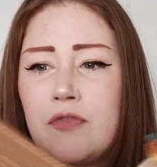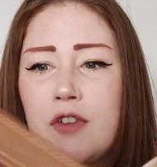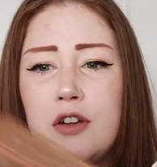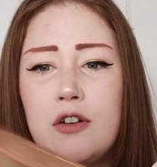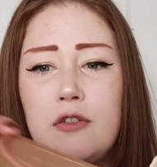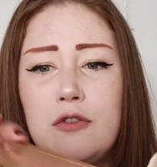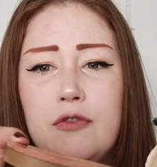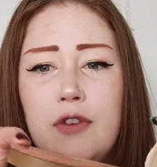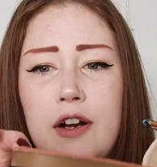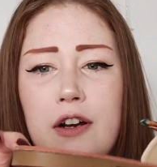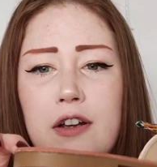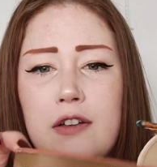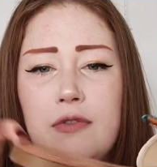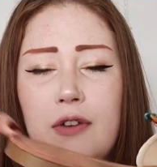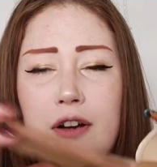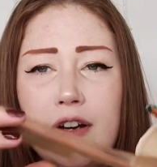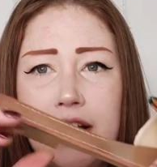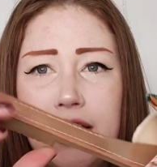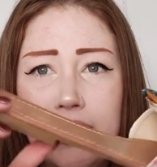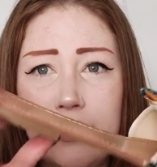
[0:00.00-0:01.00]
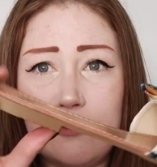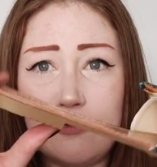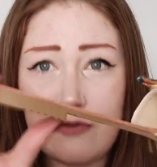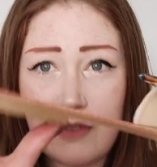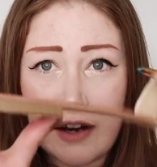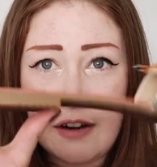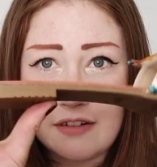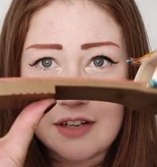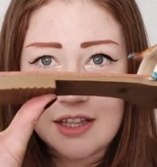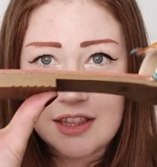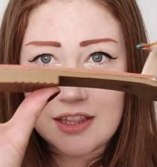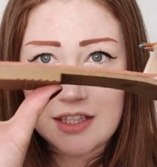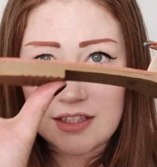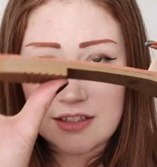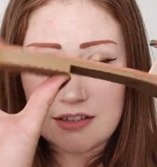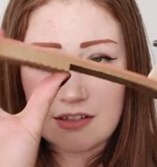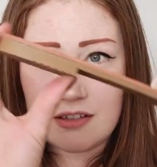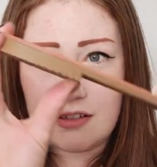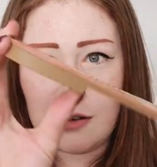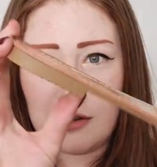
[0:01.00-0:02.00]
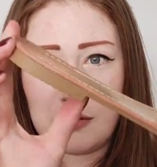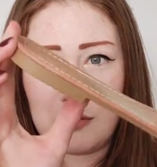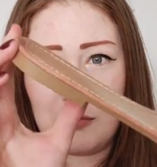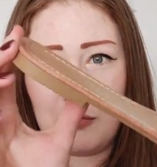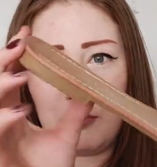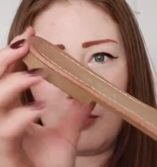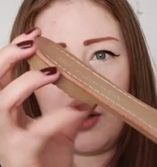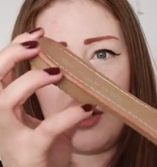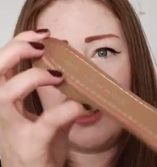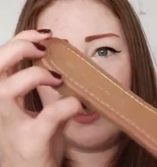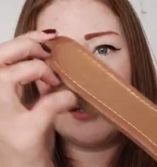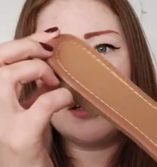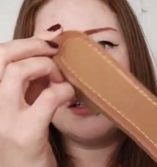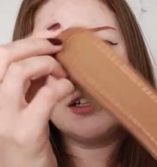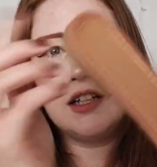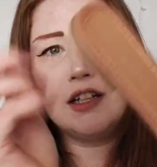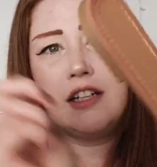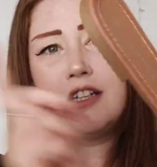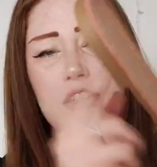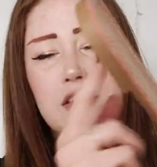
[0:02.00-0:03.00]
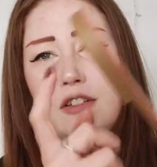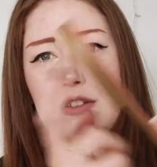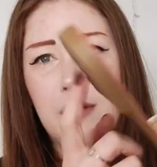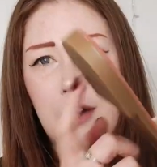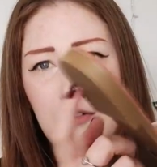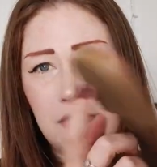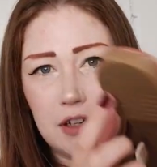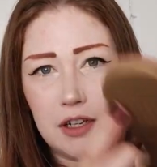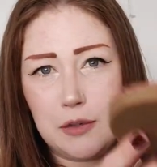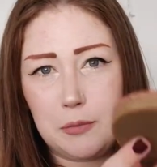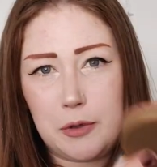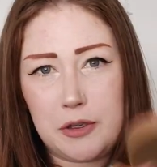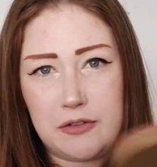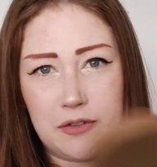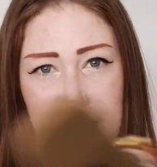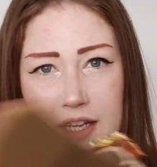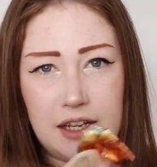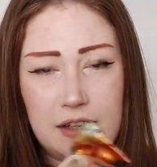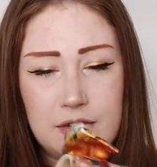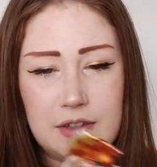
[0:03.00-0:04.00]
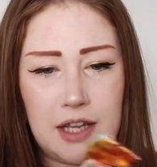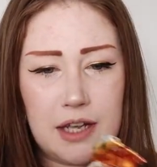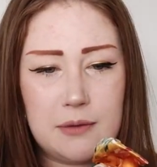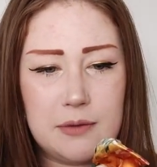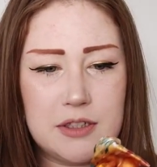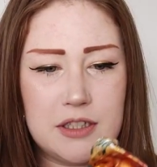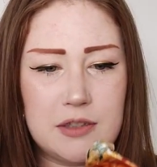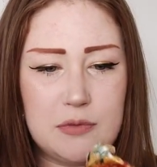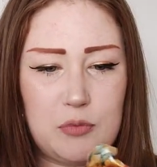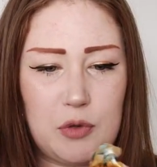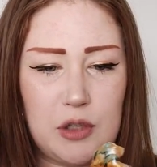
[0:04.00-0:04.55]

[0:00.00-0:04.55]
Got a very, very, very thin sole, but you do have a little bit of a heel there, which is